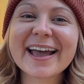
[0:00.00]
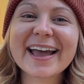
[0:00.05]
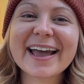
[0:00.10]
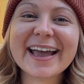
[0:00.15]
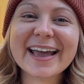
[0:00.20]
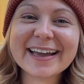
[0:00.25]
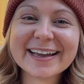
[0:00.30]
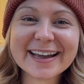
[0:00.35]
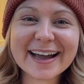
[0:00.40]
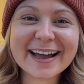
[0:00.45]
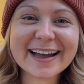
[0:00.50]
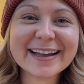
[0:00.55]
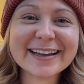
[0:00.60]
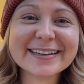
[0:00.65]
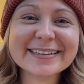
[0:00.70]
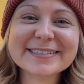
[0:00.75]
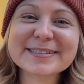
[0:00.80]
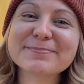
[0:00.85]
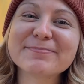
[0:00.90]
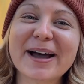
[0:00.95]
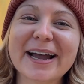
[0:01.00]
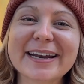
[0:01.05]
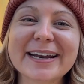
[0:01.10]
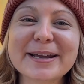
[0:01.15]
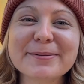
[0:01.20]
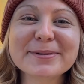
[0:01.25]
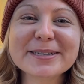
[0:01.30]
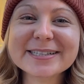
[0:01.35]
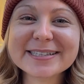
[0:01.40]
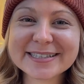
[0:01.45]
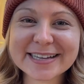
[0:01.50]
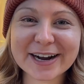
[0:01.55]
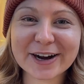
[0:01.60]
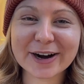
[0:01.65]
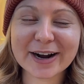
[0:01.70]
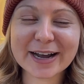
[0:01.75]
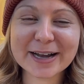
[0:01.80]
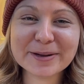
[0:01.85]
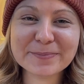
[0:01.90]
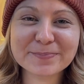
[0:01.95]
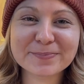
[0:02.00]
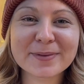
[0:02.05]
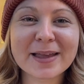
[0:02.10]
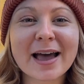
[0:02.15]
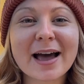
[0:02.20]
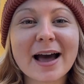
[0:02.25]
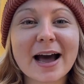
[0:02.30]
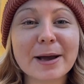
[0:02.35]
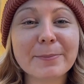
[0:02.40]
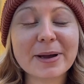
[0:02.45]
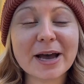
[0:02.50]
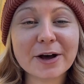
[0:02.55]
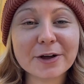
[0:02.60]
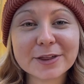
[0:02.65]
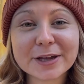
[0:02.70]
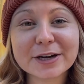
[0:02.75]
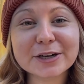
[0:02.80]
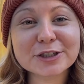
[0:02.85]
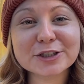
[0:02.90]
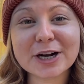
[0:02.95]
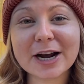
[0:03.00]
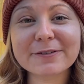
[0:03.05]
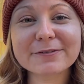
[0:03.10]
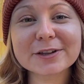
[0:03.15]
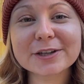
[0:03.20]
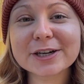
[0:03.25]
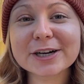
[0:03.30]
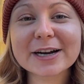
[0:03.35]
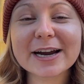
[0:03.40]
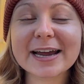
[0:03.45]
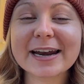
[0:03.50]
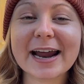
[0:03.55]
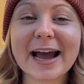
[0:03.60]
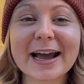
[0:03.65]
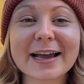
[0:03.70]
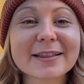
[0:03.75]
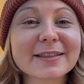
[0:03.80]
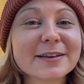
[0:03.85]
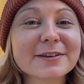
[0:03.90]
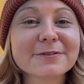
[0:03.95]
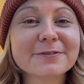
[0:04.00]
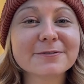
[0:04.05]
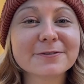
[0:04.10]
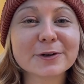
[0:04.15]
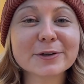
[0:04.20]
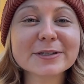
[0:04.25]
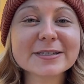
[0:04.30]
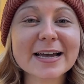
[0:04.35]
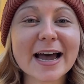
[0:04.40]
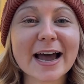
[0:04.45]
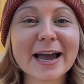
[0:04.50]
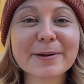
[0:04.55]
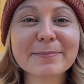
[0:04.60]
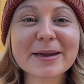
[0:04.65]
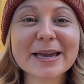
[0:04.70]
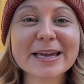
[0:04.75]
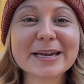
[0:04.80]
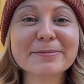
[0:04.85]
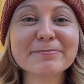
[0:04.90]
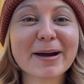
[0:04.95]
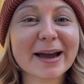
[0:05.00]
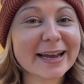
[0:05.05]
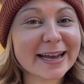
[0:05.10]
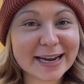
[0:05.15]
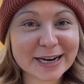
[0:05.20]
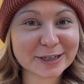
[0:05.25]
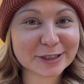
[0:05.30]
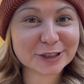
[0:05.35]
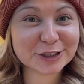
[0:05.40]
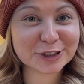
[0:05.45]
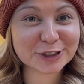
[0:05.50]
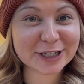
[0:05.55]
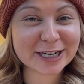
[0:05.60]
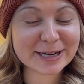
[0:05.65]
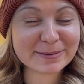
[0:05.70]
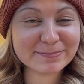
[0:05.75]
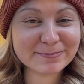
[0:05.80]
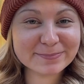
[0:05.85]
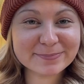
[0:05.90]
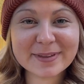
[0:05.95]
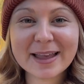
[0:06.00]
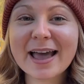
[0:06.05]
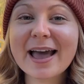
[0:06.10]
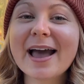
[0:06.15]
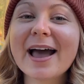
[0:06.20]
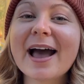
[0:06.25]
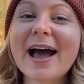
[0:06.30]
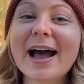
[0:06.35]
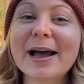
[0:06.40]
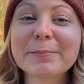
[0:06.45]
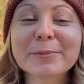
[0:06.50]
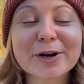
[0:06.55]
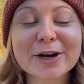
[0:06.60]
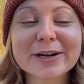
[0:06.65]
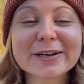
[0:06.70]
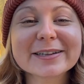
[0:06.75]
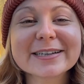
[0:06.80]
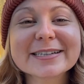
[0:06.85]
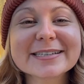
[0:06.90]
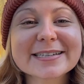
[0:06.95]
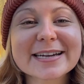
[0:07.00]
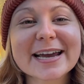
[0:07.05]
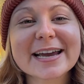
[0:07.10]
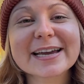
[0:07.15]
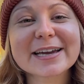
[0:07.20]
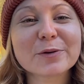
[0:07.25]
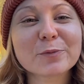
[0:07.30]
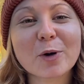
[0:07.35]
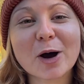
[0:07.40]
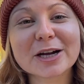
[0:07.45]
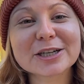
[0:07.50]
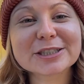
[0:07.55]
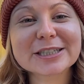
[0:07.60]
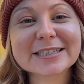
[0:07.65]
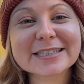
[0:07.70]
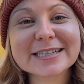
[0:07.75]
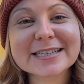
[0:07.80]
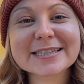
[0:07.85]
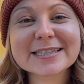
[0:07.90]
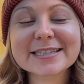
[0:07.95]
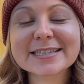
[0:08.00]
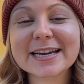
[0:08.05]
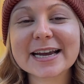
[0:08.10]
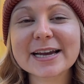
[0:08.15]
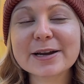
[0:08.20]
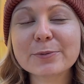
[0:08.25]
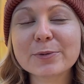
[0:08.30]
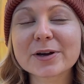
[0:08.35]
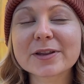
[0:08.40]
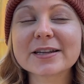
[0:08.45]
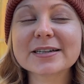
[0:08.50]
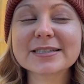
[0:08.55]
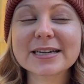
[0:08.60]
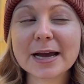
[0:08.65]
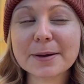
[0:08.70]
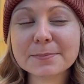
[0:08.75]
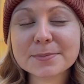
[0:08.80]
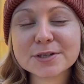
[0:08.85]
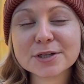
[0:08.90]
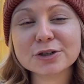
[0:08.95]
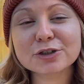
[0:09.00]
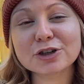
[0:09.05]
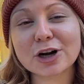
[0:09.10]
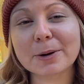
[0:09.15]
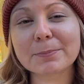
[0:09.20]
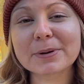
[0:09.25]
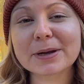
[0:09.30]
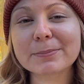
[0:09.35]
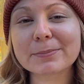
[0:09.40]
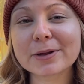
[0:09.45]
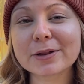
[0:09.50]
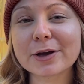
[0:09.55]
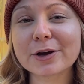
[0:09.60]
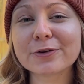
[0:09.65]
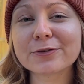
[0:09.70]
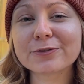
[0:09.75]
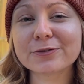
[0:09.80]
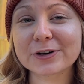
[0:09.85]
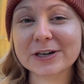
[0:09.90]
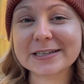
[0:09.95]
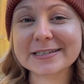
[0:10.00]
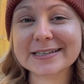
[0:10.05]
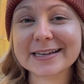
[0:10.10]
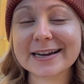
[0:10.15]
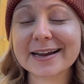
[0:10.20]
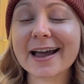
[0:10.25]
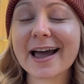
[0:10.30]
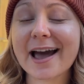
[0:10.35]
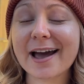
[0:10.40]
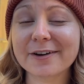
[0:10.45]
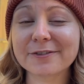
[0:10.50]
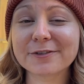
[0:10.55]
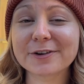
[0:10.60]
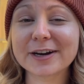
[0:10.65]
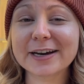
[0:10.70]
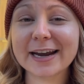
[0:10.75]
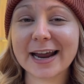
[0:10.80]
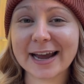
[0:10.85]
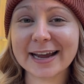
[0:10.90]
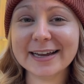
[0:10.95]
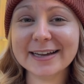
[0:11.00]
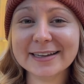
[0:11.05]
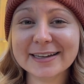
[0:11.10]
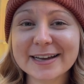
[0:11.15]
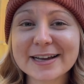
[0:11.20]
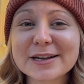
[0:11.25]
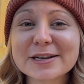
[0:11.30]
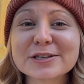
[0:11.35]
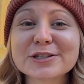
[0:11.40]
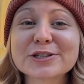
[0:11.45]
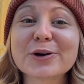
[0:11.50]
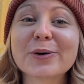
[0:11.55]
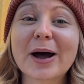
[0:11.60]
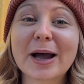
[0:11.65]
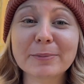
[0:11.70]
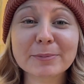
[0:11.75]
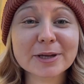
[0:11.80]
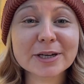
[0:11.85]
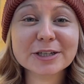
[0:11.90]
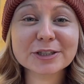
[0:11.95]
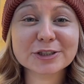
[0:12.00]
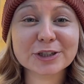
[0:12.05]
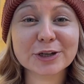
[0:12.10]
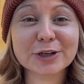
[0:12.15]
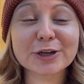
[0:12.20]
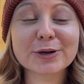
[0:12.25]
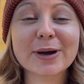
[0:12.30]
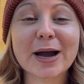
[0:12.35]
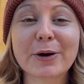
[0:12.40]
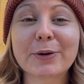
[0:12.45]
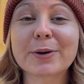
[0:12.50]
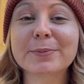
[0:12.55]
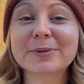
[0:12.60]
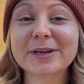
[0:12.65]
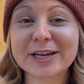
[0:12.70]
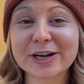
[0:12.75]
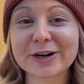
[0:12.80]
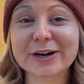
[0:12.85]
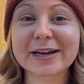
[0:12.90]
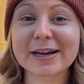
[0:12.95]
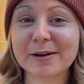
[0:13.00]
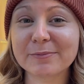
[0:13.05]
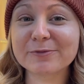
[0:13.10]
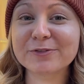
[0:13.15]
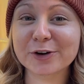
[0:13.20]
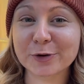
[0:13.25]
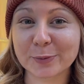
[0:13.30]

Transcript: Hey guys, my name is Sarah. I'm a healthcare traveler and I live full-time in my Airstream. I'm currently staying in Washington State where the temps are dropping below freezing every night, so I'm gonna show you how I'm gearing up for